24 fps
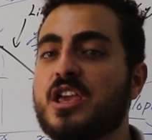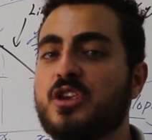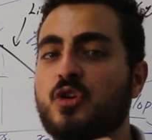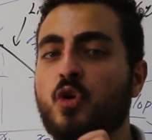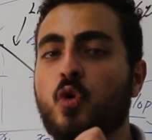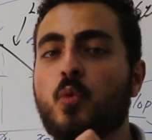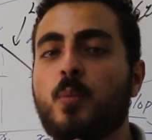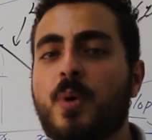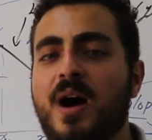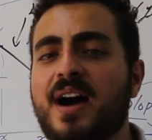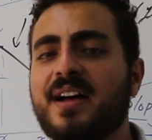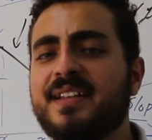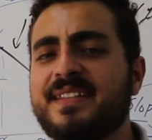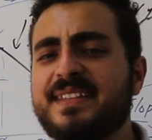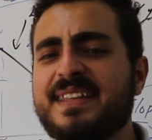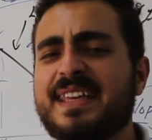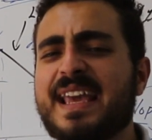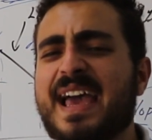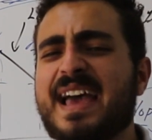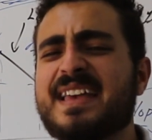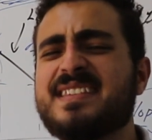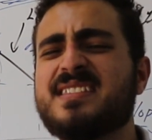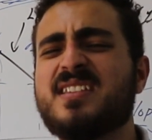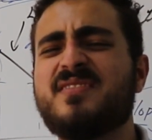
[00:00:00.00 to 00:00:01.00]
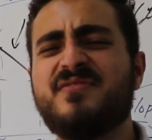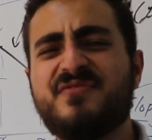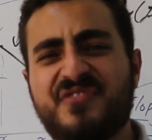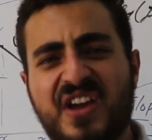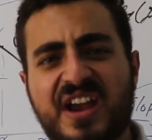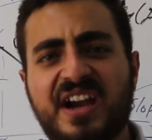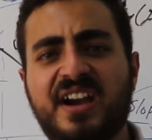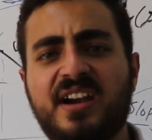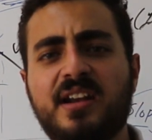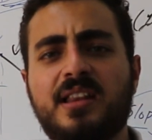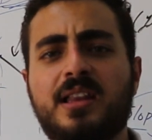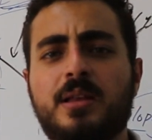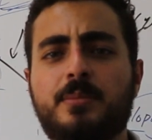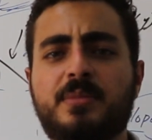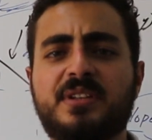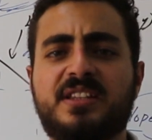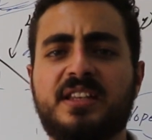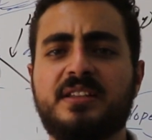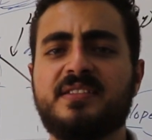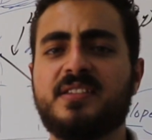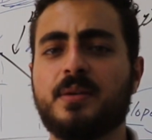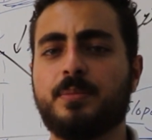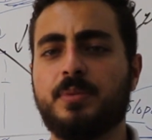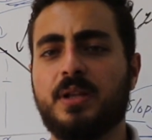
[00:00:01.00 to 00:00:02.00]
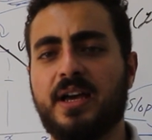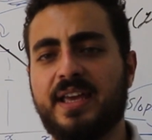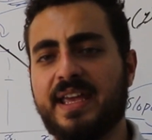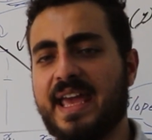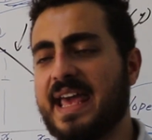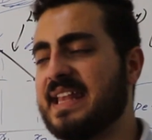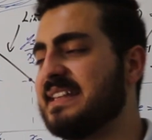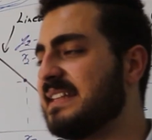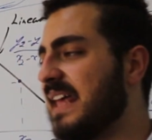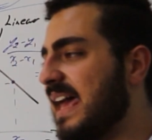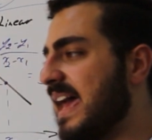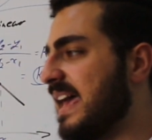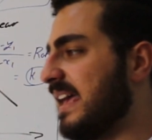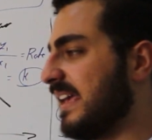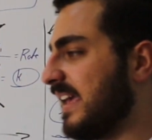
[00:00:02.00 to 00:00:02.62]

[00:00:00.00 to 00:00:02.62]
your body has a very limited supply and